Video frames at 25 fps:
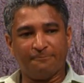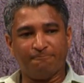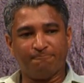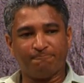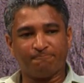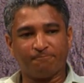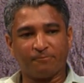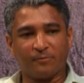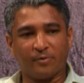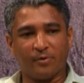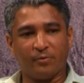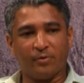
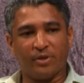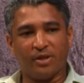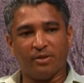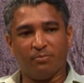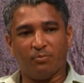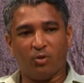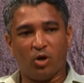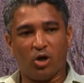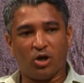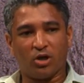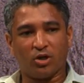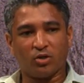when the
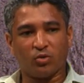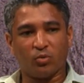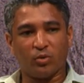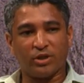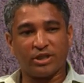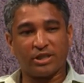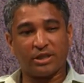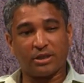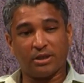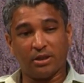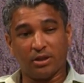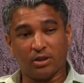market was
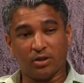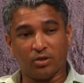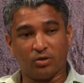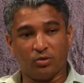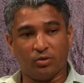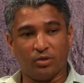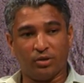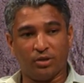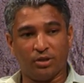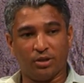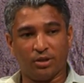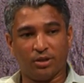still
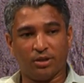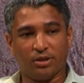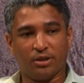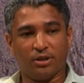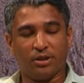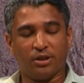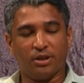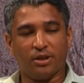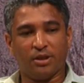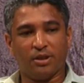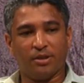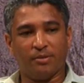good,
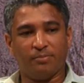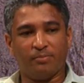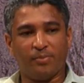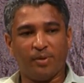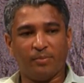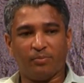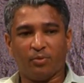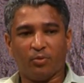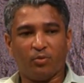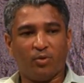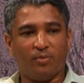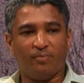
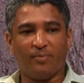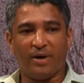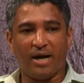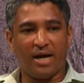people were buying